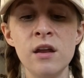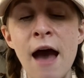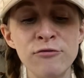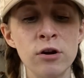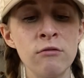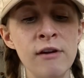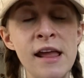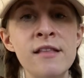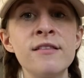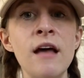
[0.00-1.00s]
After it
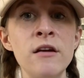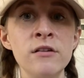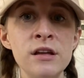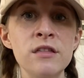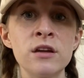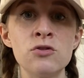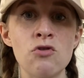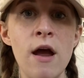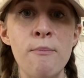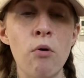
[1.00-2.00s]
rains, underneath can
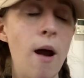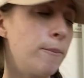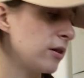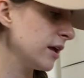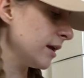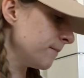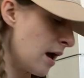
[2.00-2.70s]
dry properly,